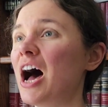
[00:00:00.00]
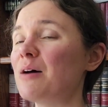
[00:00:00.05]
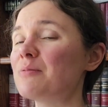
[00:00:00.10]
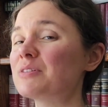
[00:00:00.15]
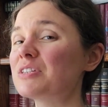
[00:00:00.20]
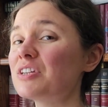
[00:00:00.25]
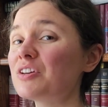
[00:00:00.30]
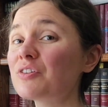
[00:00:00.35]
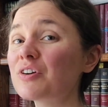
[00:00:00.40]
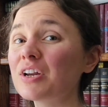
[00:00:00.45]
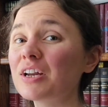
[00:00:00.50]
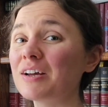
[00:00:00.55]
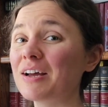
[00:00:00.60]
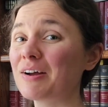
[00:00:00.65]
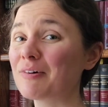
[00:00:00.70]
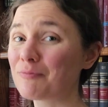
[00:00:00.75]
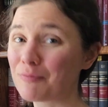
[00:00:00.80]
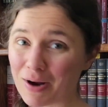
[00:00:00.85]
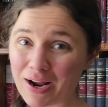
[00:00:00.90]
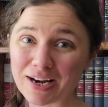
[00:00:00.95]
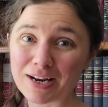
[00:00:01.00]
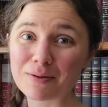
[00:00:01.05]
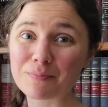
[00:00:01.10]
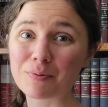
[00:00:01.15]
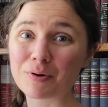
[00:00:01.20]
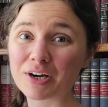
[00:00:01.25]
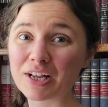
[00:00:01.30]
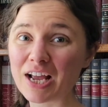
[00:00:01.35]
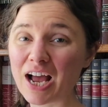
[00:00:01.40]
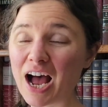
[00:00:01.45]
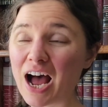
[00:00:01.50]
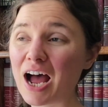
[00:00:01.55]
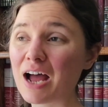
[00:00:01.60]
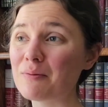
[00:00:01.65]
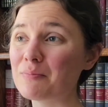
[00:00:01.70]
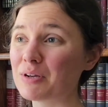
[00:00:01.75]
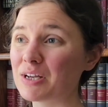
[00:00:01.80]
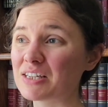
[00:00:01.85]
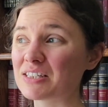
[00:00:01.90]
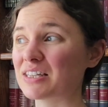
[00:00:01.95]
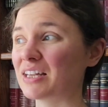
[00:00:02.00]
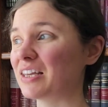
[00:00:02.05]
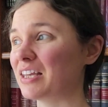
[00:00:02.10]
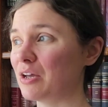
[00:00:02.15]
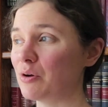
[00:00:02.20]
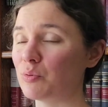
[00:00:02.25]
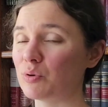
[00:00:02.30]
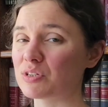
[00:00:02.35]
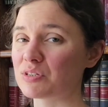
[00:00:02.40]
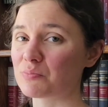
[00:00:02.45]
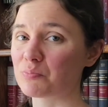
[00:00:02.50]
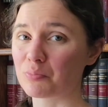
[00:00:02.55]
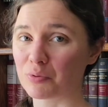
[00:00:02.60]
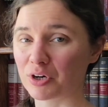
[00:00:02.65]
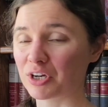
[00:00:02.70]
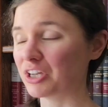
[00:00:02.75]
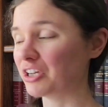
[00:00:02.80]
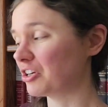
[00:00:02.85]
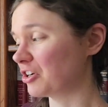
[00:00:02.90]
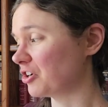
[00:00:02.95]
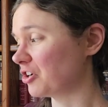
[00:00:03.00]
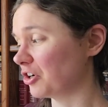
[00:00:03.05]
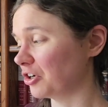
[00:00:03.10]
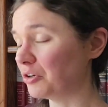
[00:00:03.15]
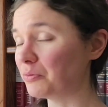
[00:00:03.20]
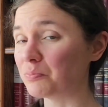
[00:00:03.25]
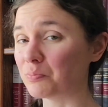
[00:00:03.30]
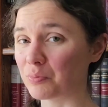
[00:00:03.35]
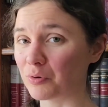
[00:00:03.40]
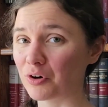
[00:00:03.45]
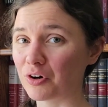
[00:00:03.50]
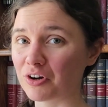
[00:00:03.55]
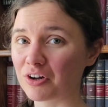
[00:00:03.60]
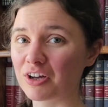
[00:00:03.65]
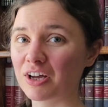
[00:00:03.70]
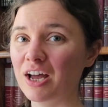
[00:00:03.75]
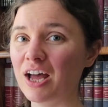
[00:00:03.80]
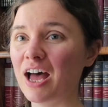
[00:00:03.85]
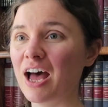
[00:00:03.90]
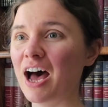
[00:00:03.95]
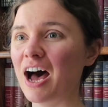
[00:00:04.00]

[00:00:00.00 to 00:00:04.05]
I'm still going to rate it pretty high because like it was a pretty good book.